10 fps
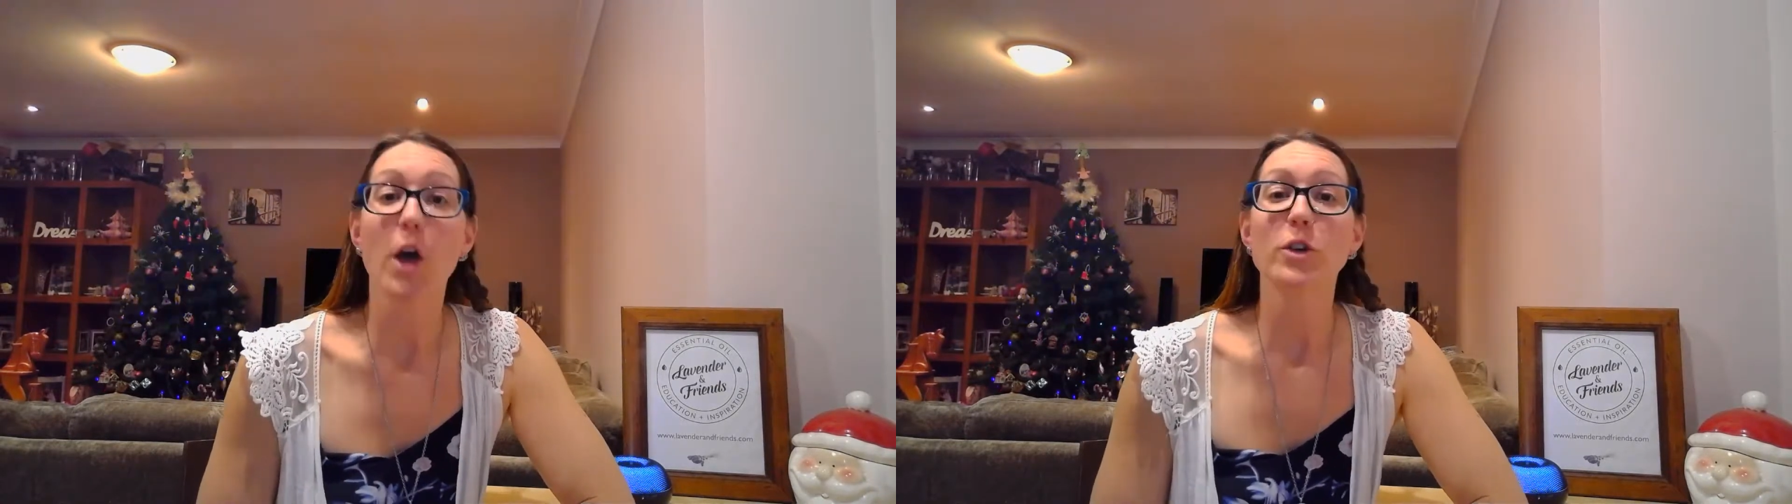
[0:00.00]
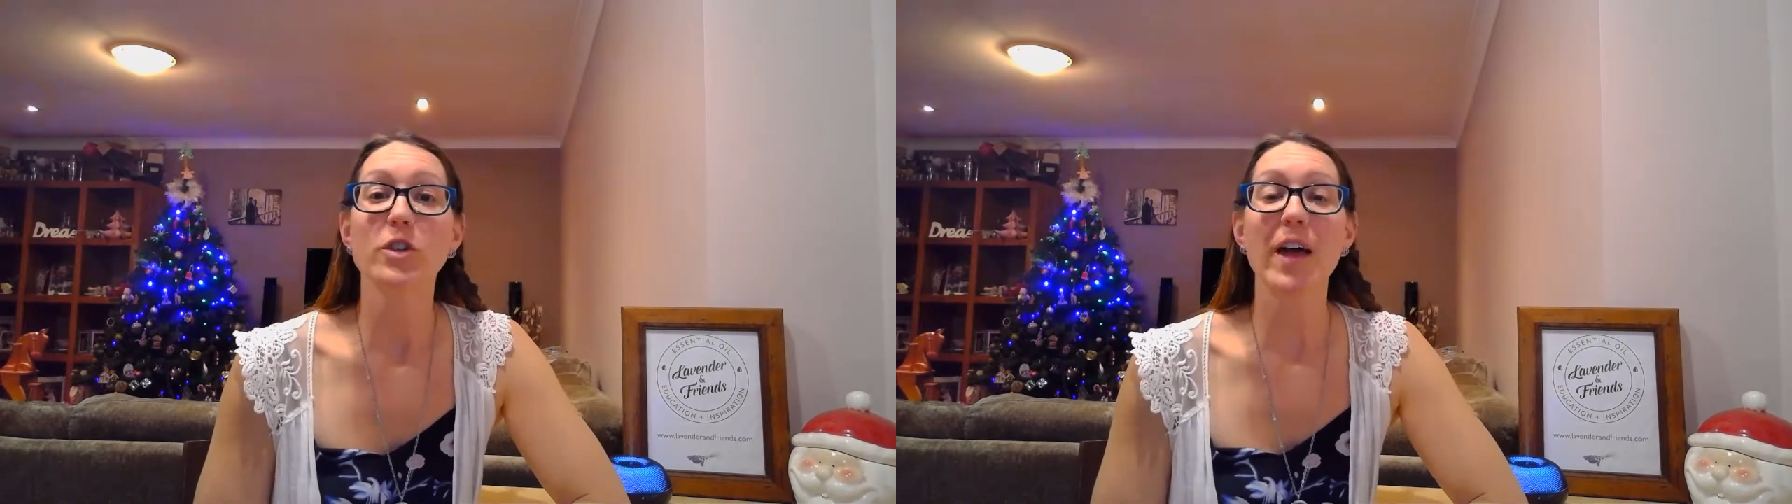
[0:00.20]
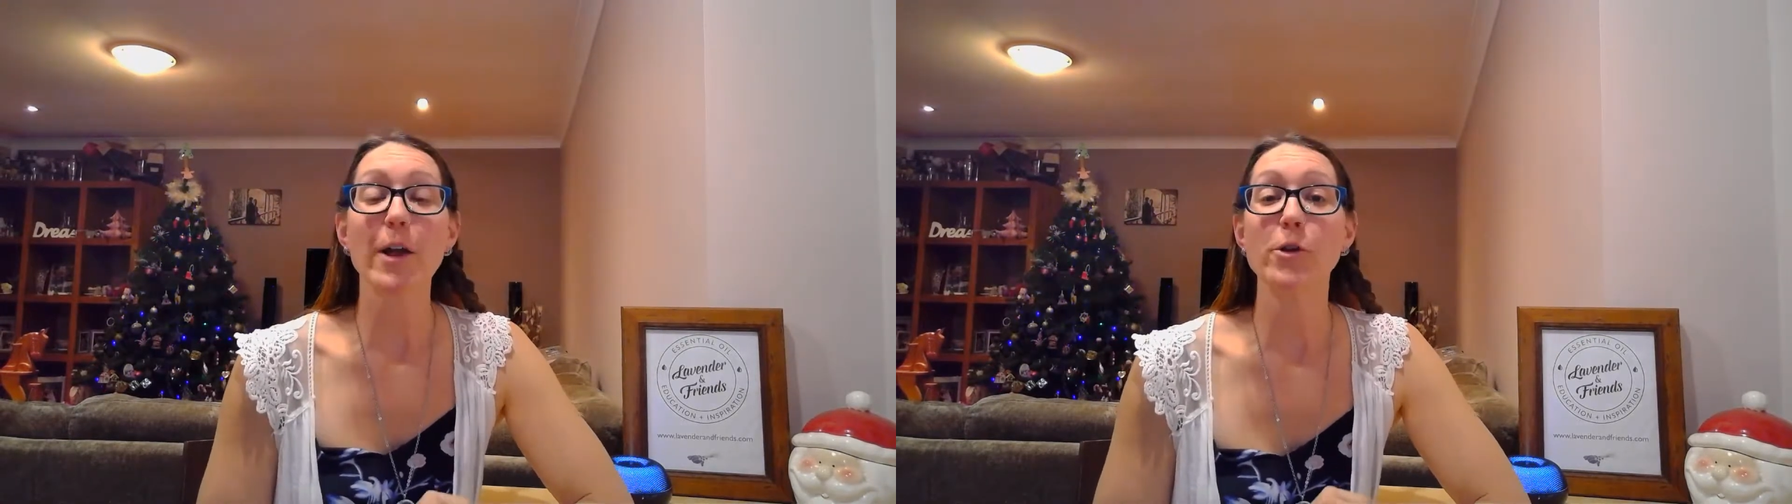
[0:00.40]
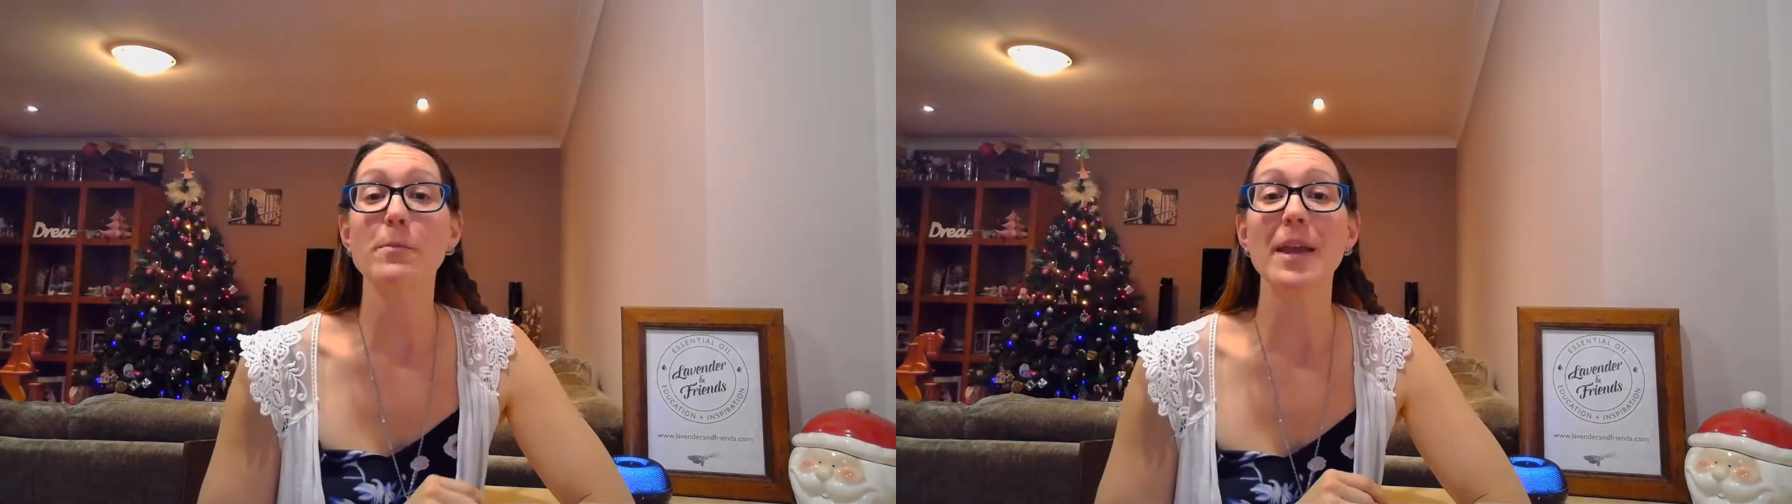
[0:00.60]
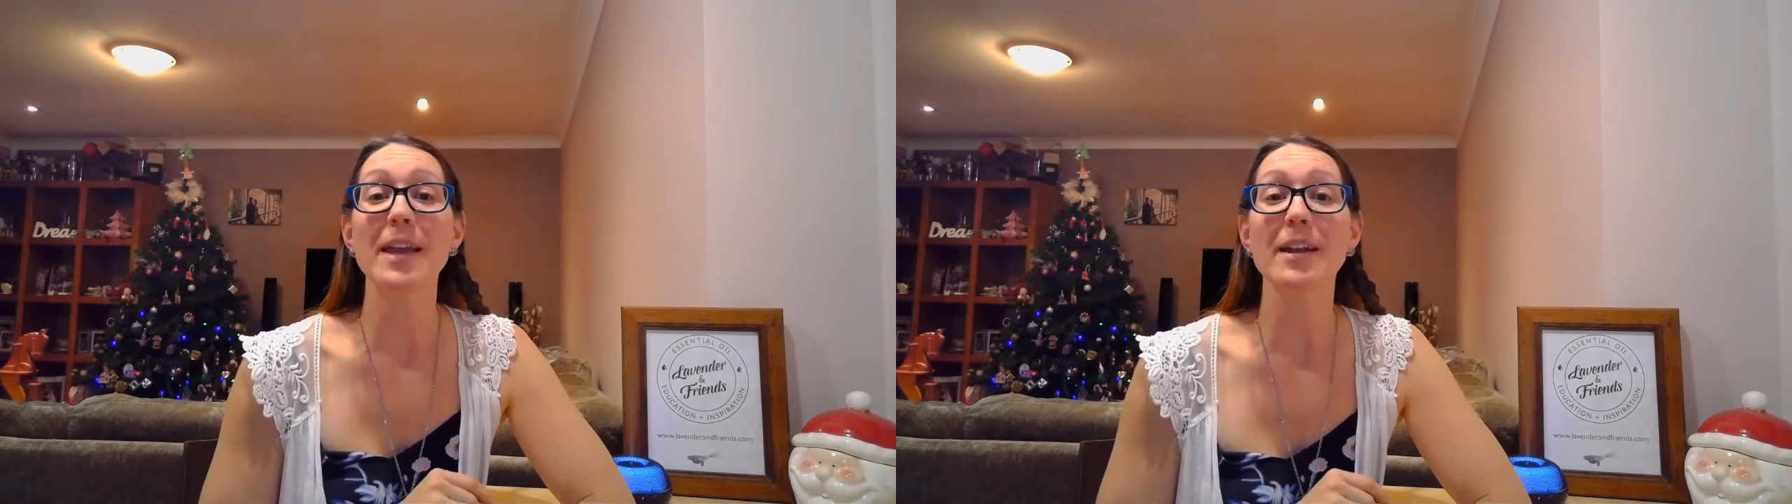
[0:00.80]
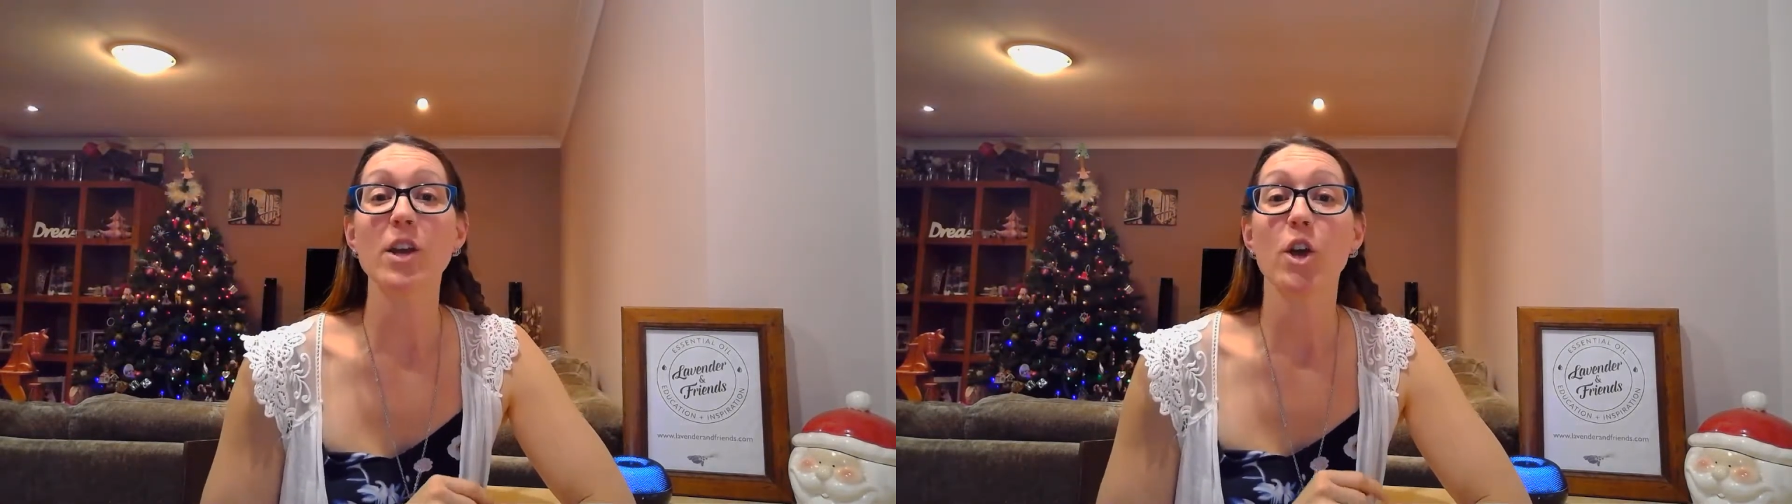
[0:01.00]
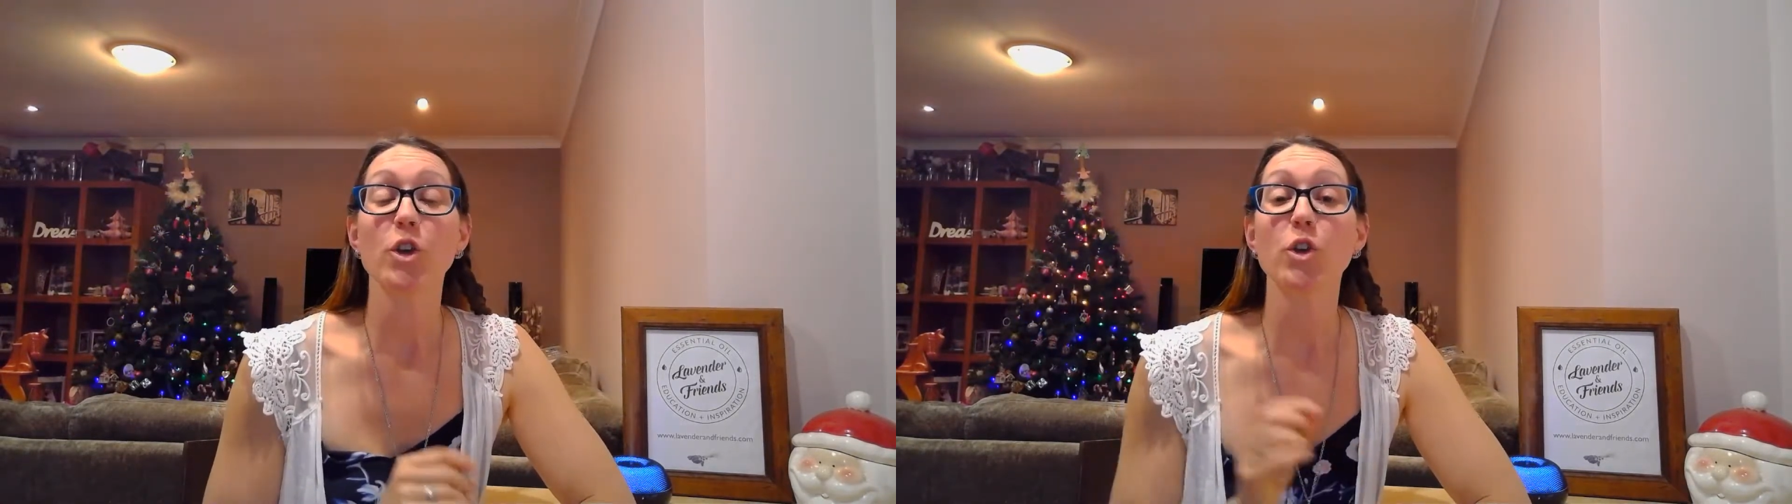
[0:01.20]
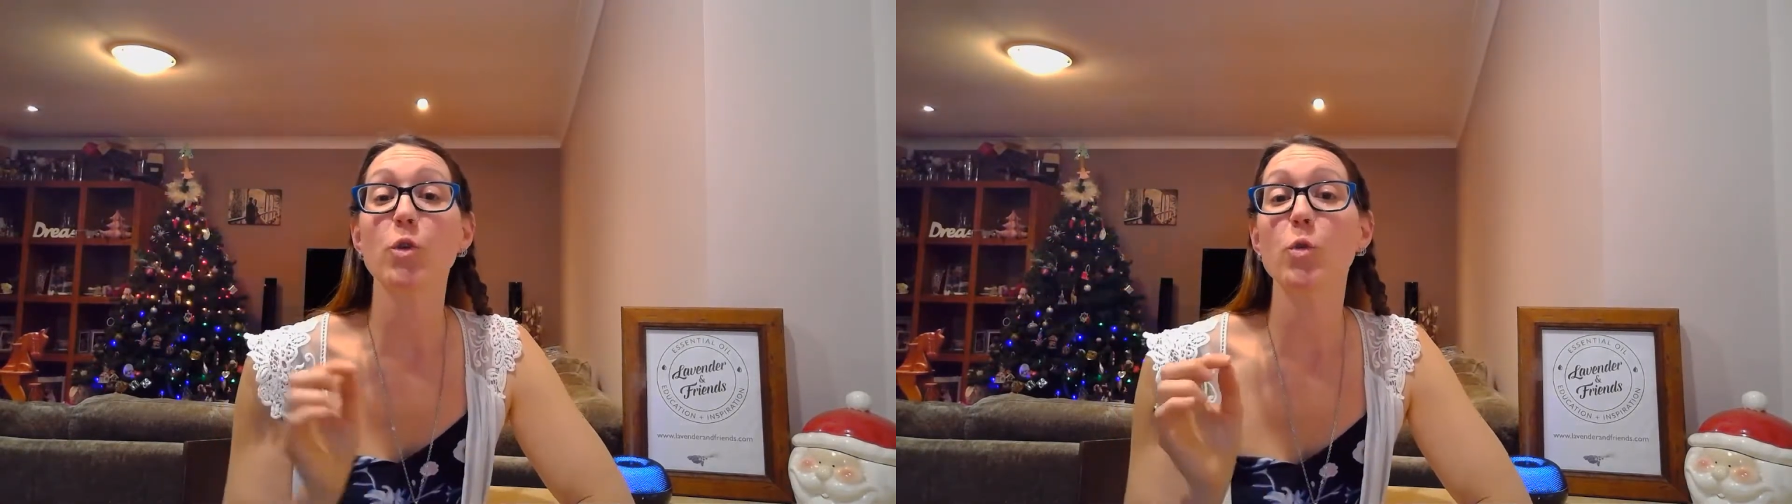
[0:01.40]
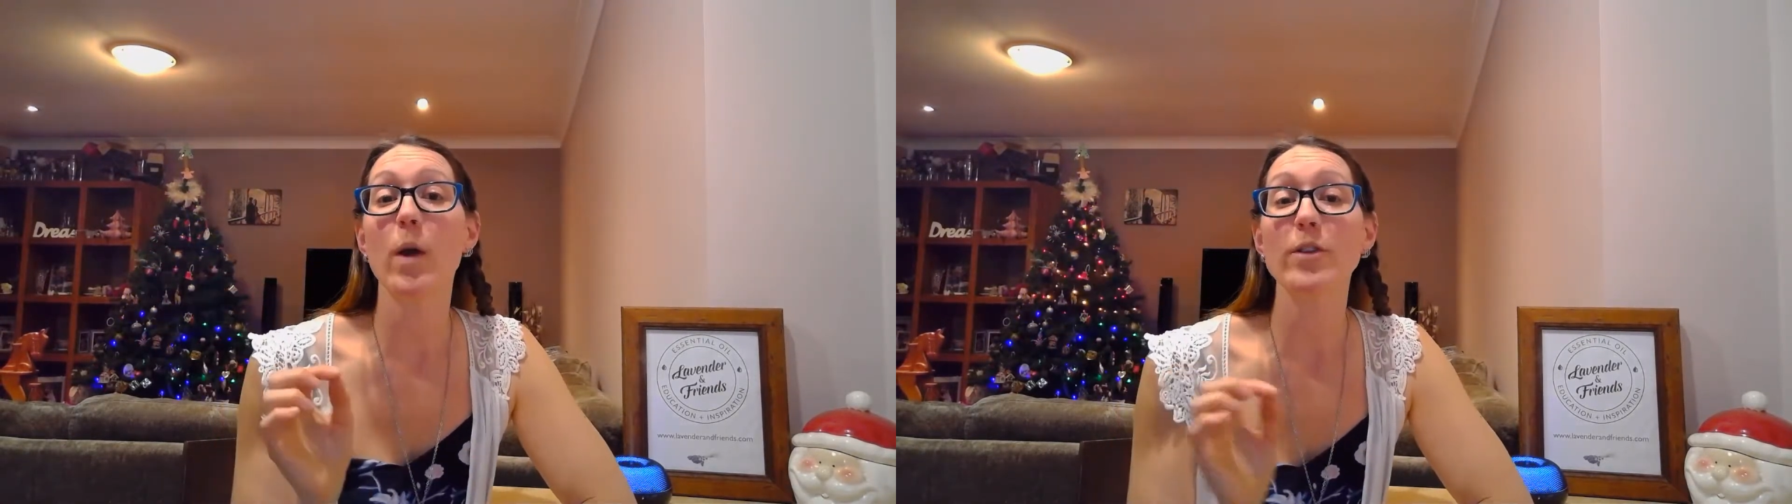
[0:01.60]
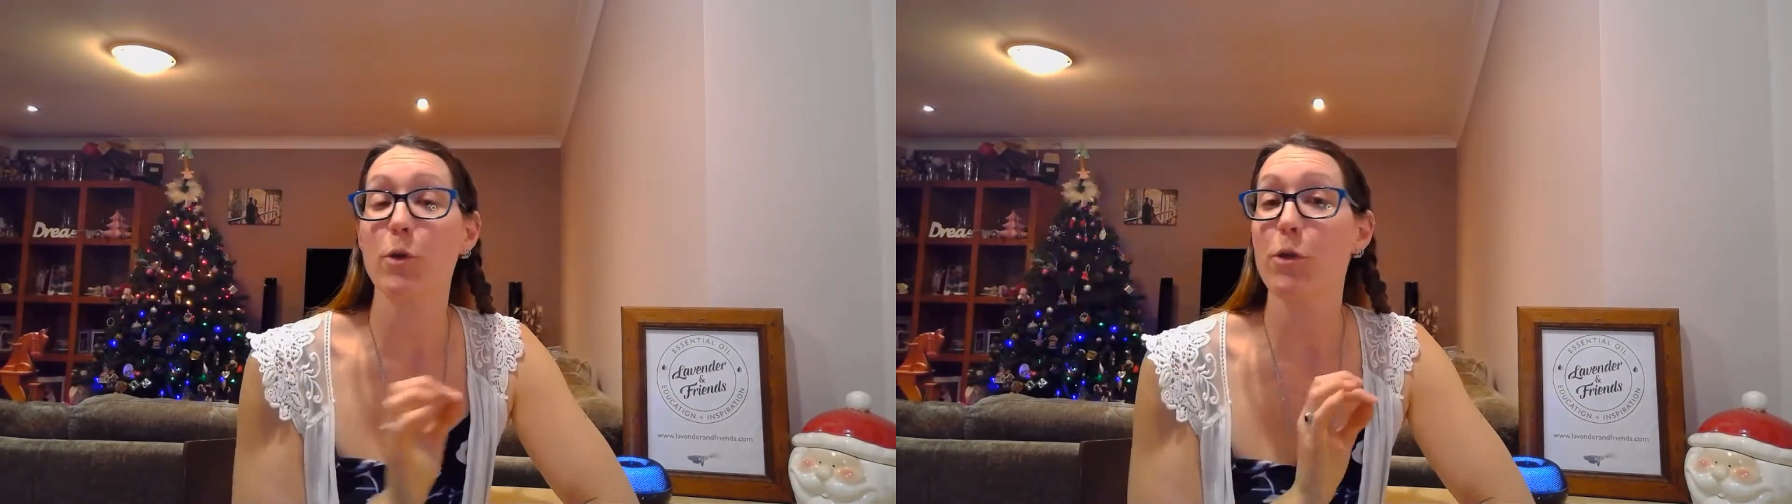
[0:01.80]
So that could mean you
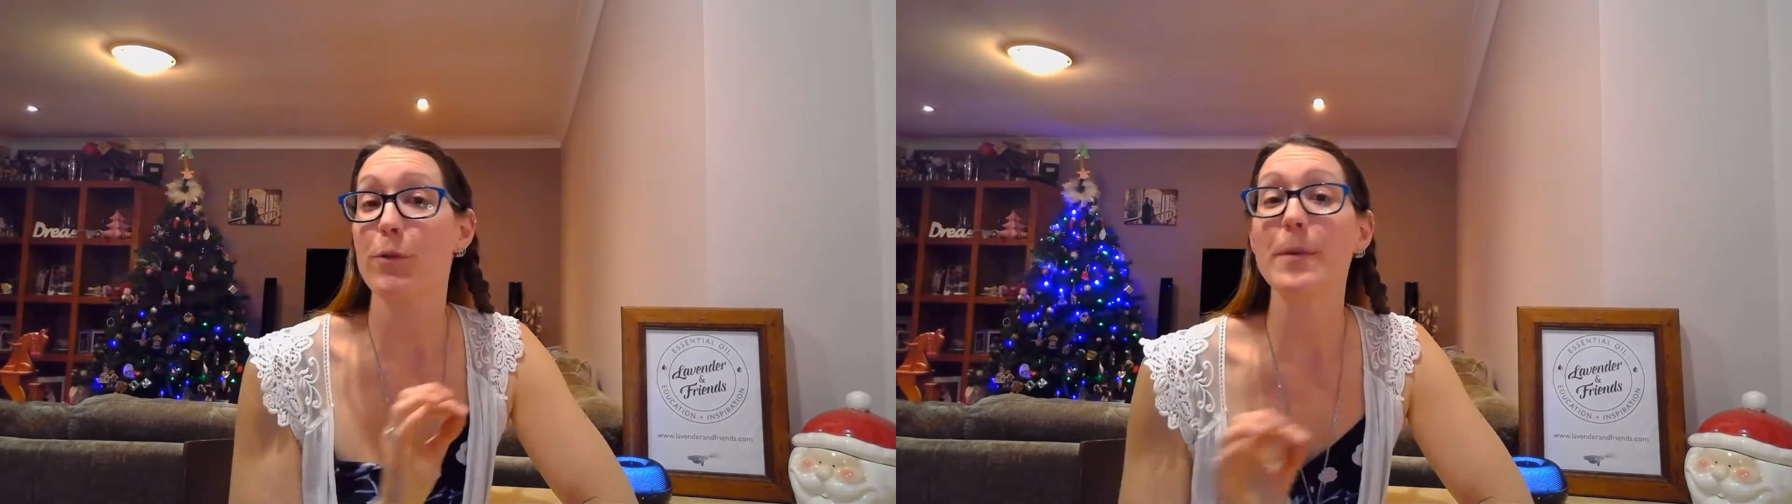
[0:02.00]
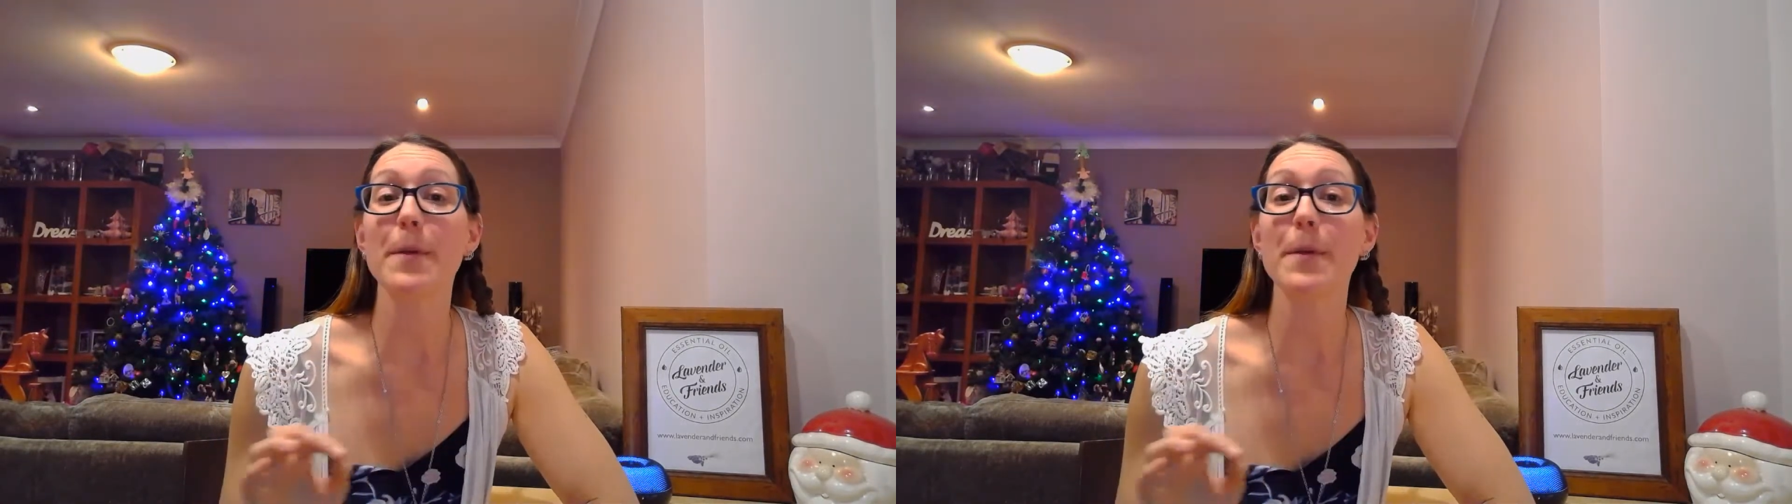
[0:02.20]
and your 3